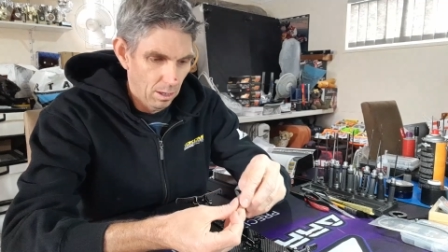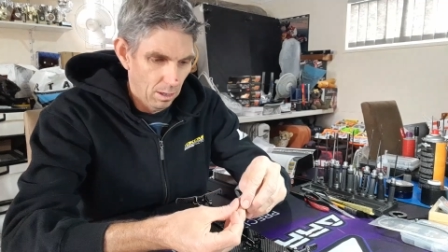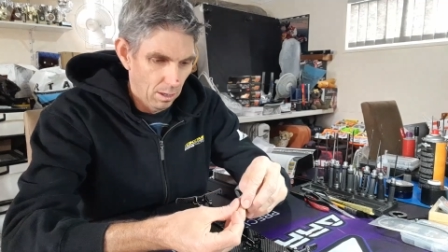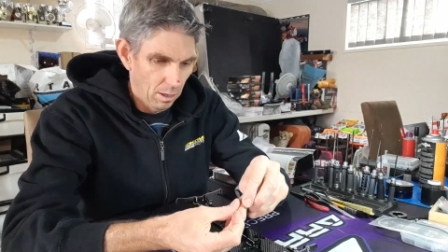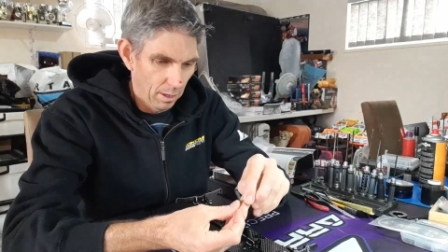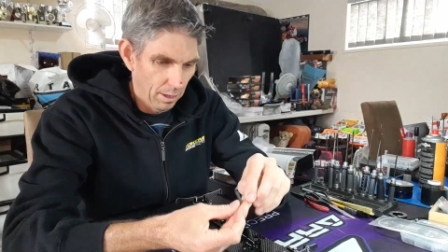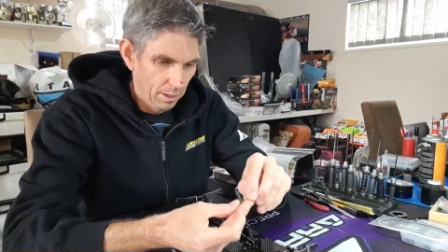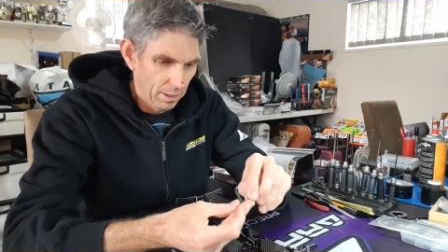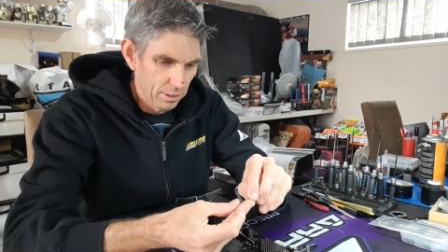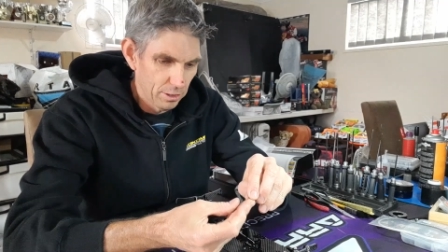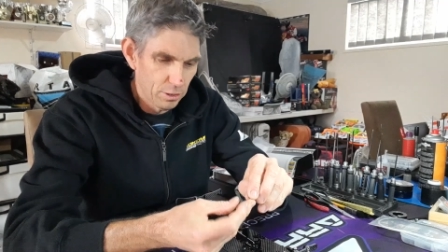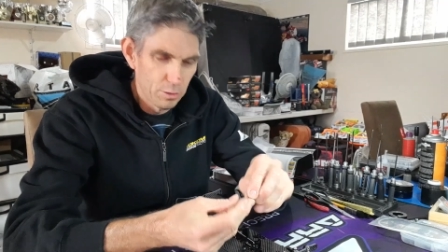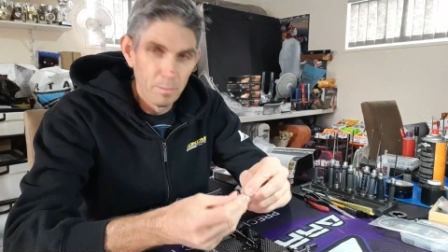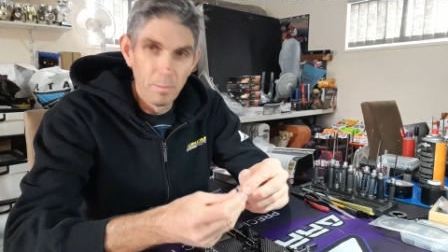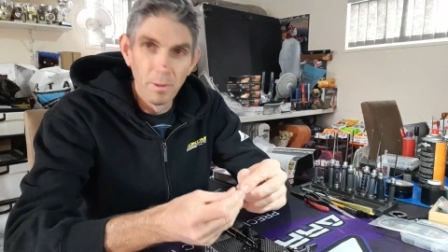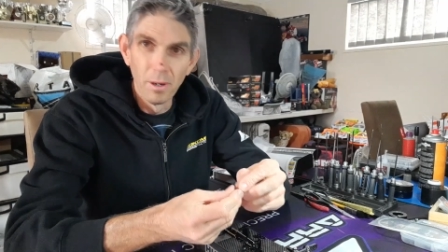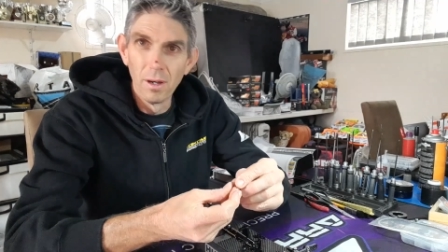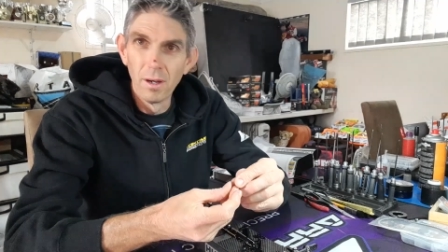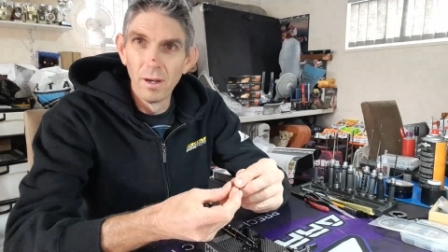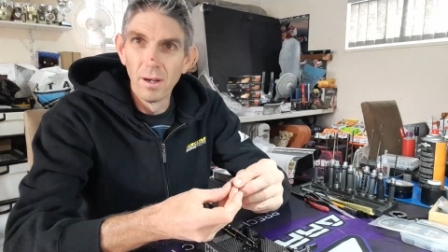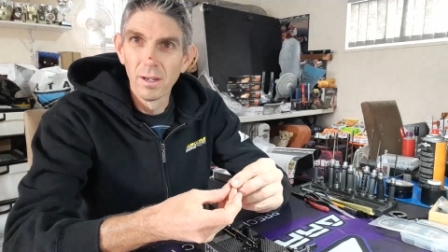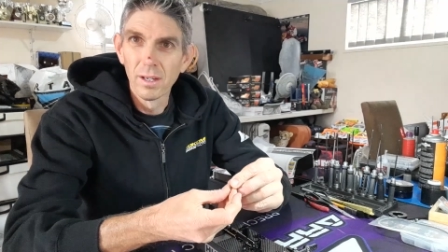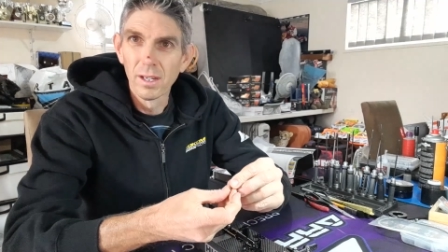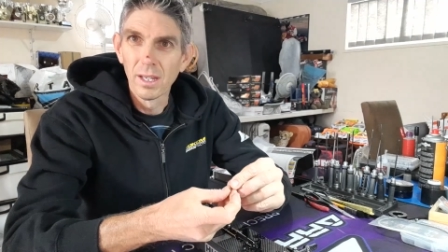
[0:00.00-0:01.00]
on the
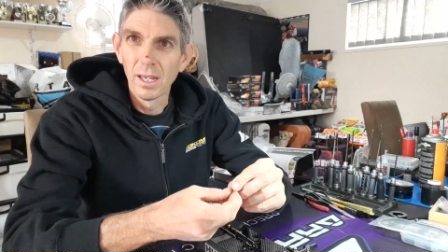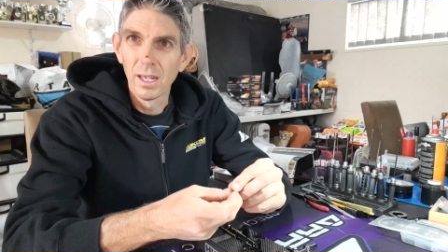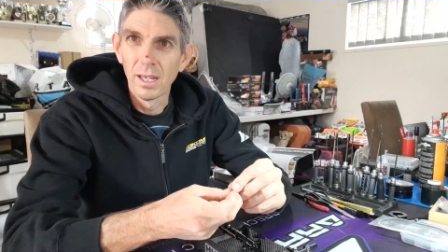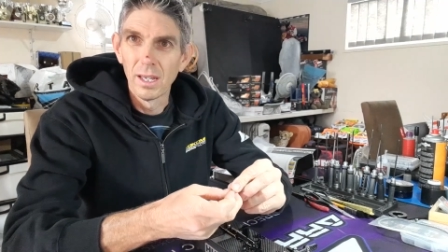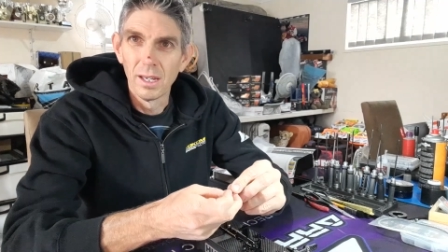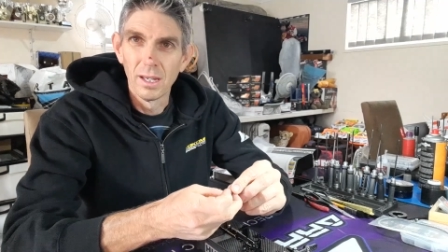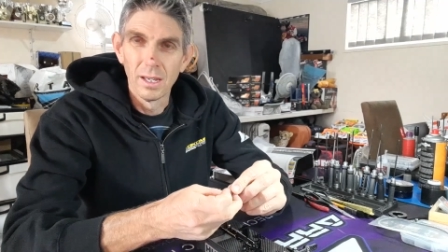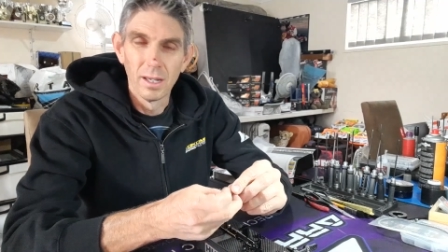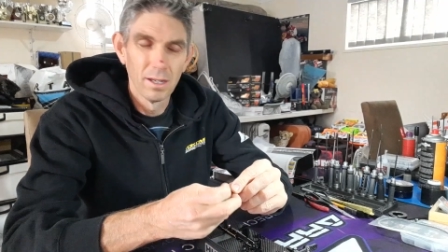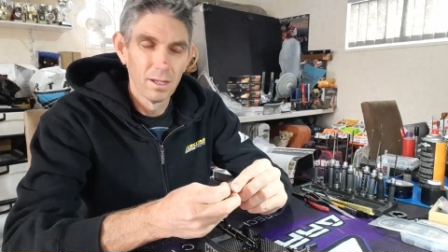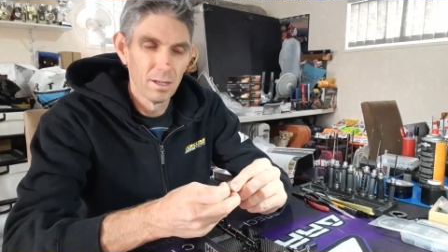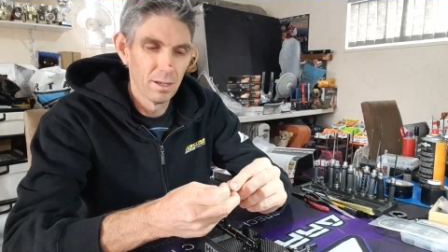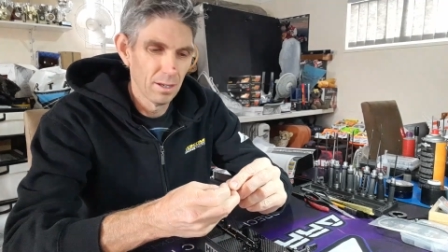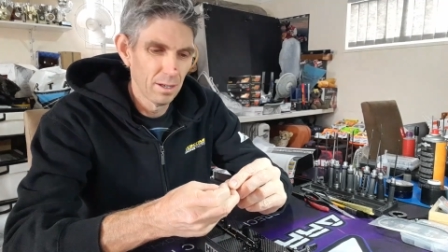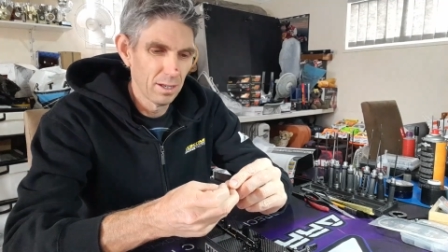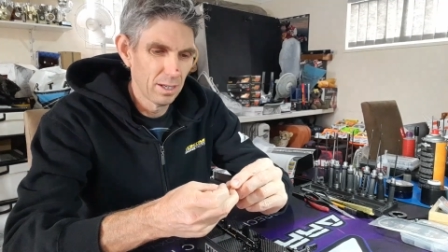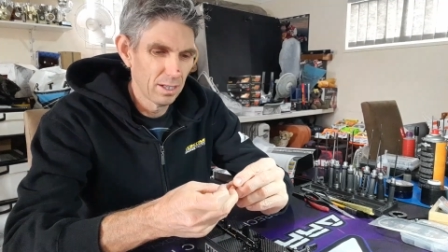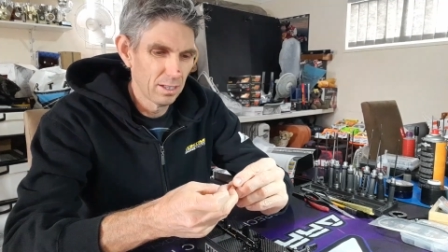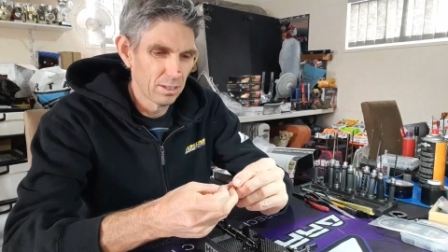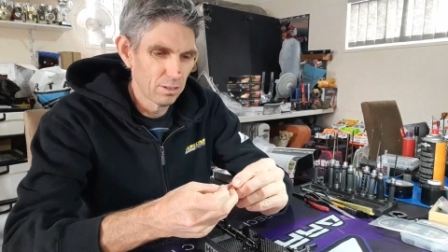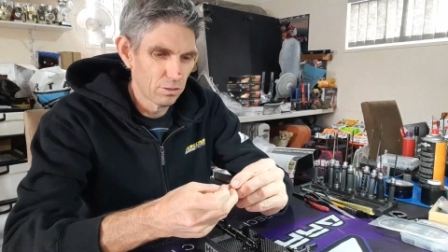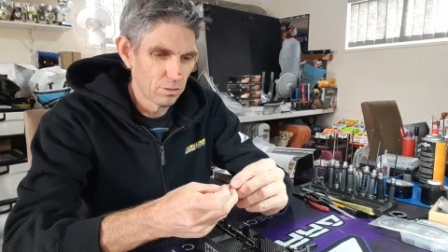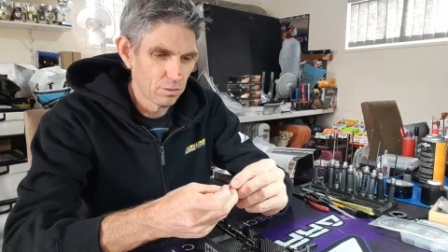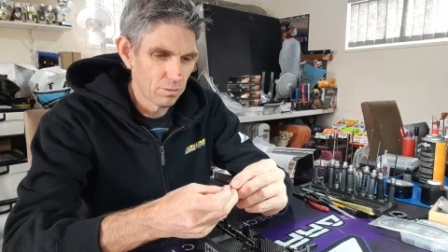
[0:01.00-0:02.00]
spur gear, on the
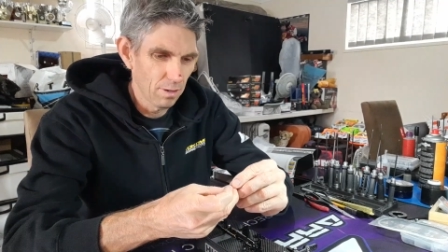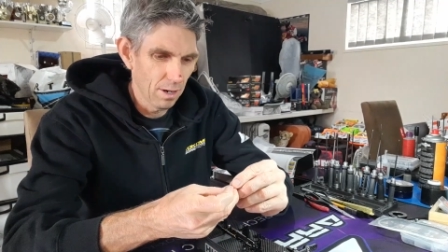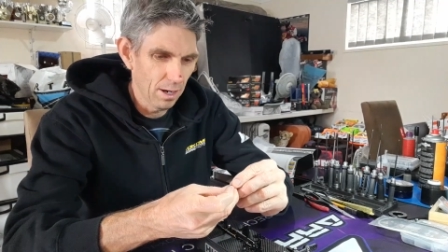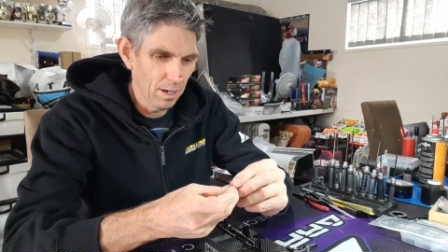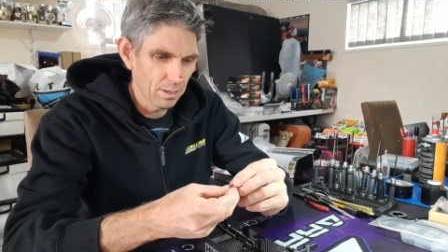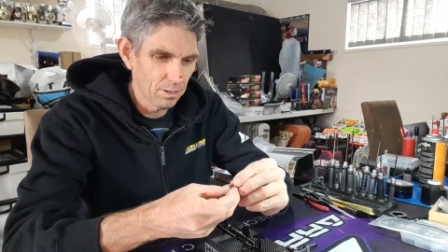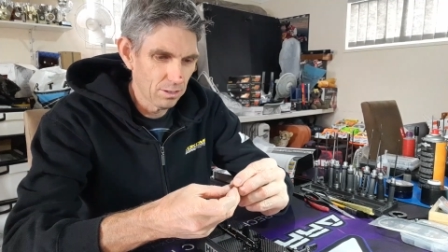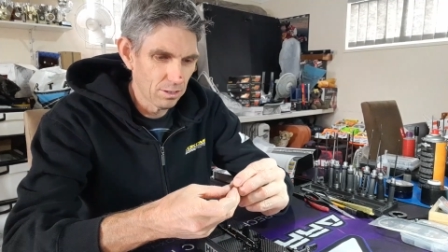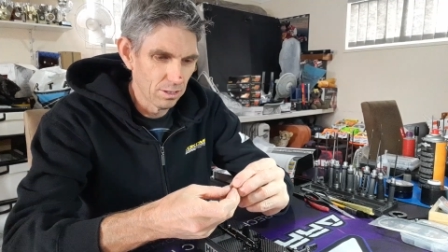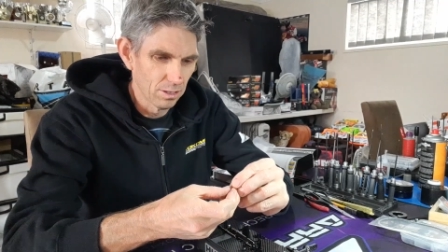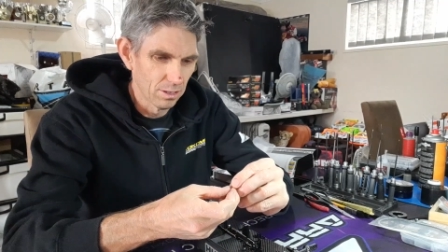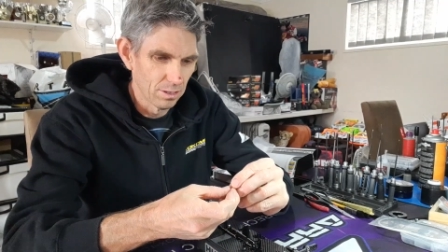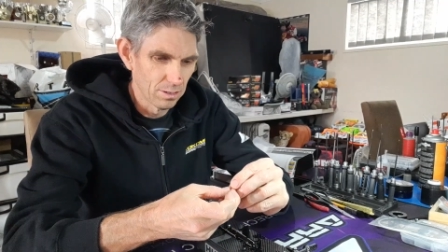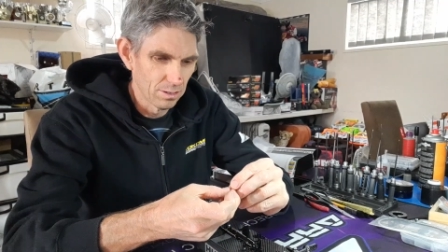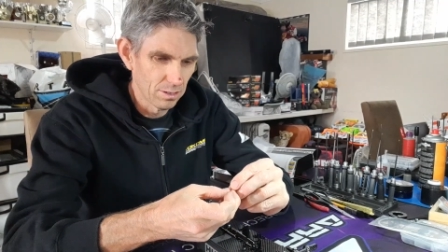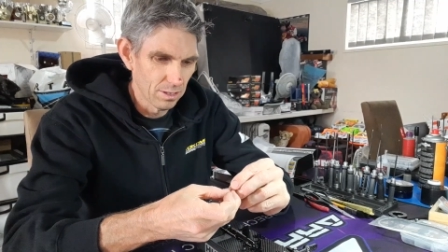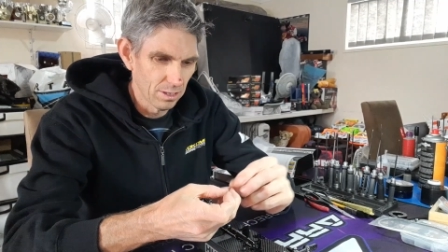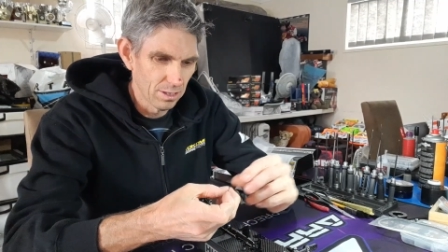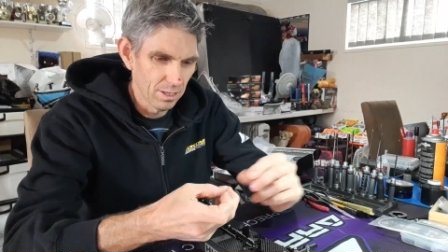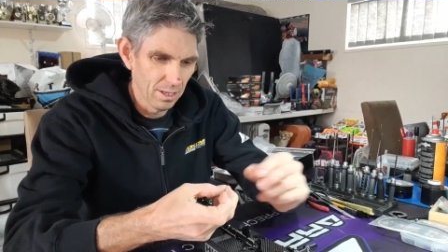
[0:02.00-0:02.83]
instructions, it